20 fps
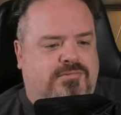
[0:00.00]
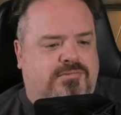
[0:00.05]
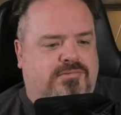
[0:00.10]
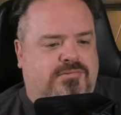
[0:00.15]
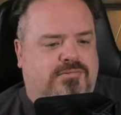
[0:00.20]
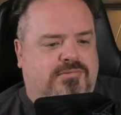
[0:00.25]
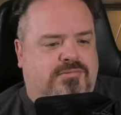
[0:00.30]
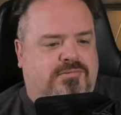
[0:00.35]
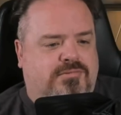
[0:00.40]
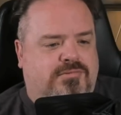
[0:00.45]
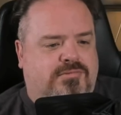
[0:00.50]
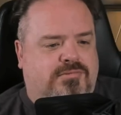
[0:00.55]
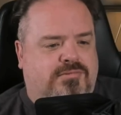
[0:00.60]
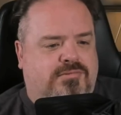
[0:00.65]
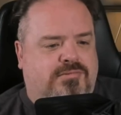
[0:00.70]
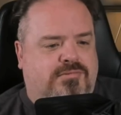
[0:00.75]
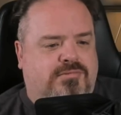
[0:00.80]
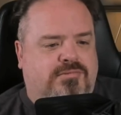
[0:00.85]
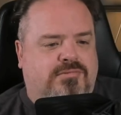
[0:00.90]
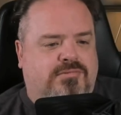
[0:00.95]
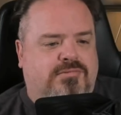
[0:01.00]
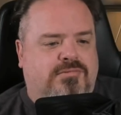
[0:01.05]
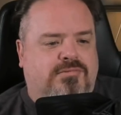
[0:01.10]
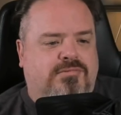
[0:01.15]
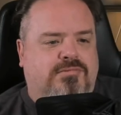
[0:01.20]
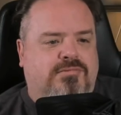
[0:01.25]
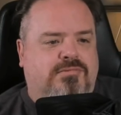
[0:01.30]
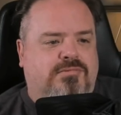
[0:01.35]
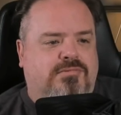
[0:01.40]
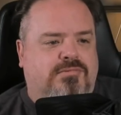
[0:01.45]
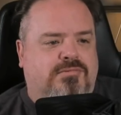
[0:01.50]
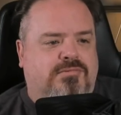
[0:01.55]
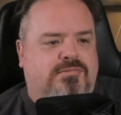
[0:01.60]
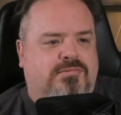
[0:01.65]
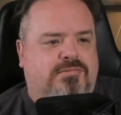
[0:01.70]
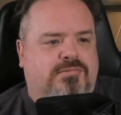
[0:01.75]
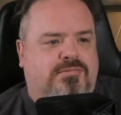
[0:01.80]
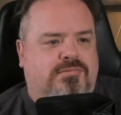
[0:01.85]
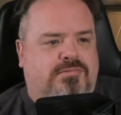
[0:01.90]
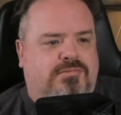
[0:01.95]

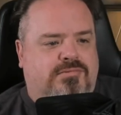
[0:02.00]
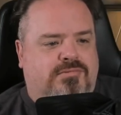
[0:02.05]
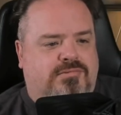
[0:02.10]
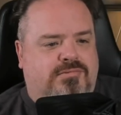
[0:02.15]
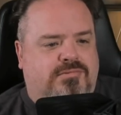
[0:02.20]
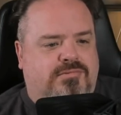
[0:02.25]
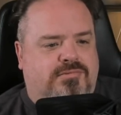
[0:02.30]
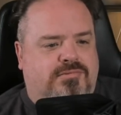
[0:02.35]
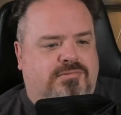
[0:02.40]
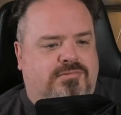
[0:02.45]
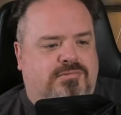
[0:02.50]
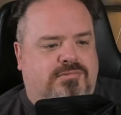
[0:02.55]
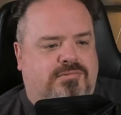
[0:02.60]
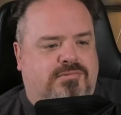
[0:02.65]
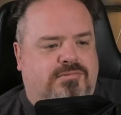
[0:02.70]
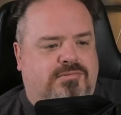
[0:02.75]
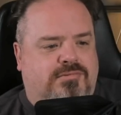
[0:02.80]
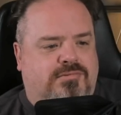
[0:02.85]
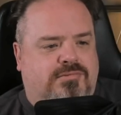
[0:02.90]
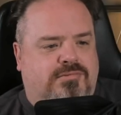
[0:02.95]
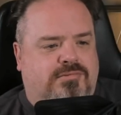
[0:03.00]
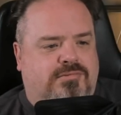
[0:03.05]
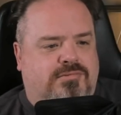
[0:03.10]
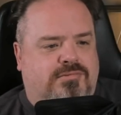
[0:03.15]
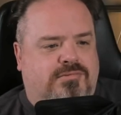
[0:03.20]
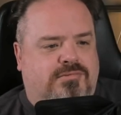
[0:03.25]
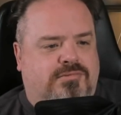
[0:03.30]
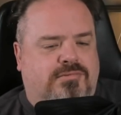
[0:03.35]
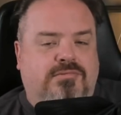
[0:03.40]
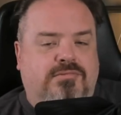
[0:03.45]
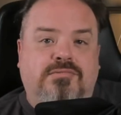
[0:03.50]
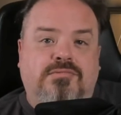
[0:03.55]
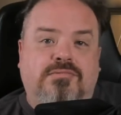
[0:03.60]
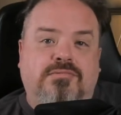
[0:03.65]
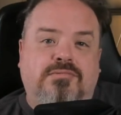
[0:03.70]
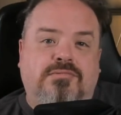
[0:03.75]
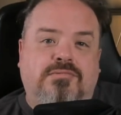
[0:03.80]
(silent)